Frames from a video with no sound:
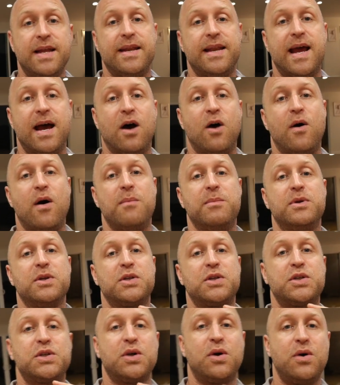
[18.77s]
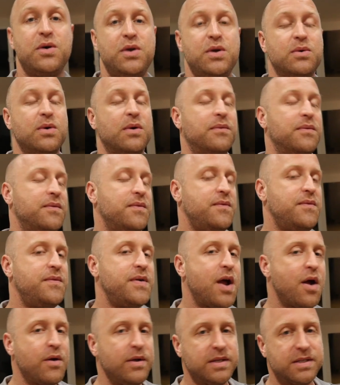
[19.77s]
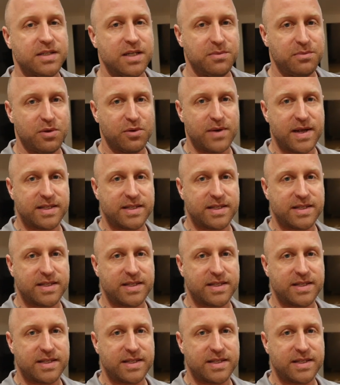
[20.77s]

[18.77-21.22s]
Now, I'm gonna show you a very simple